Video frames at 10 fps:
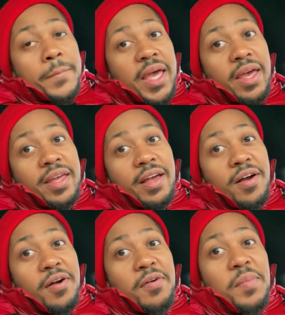Man,
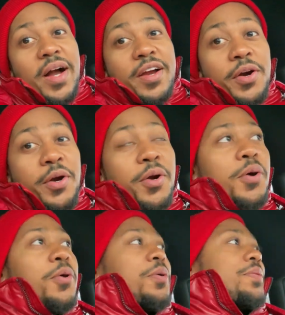y'all, my
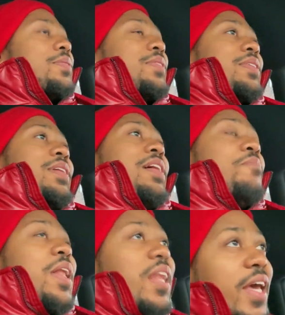girl,
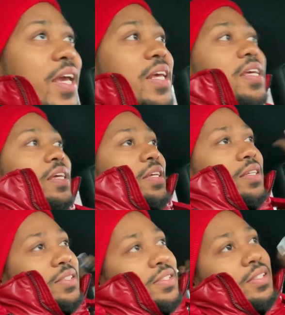my lady.
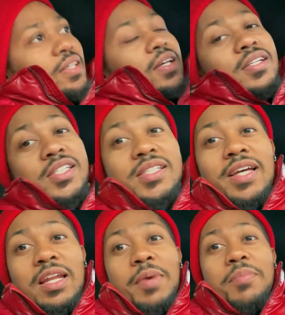She
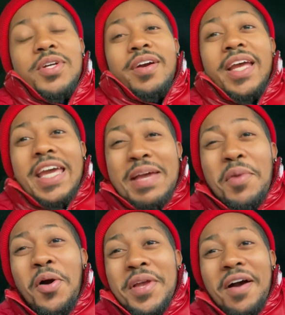telling me I'm turning emo,